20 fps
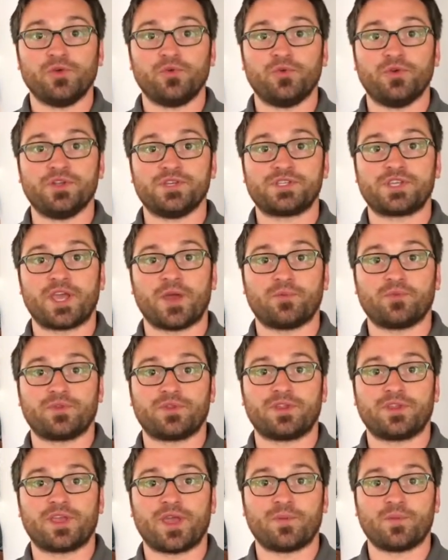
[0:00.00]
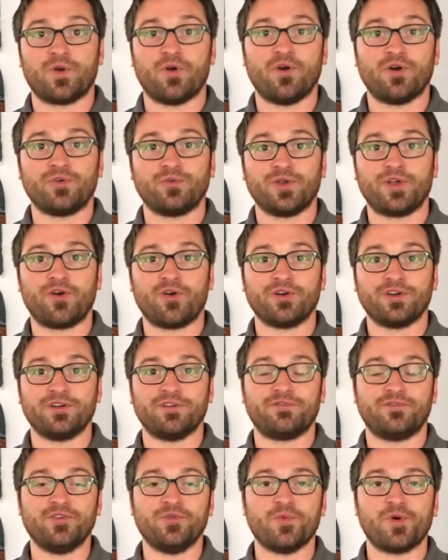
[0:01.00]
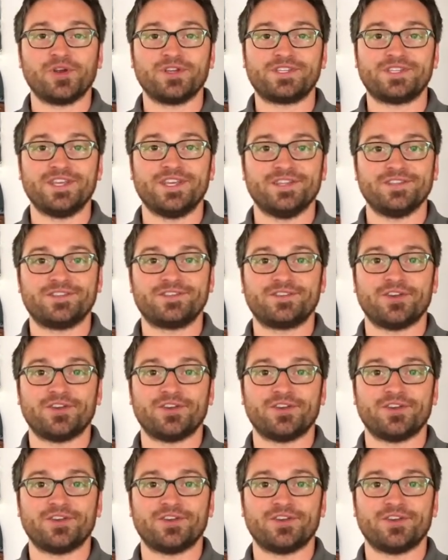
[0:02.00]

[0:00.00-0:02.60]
we just kept going, recorded a few more scenes.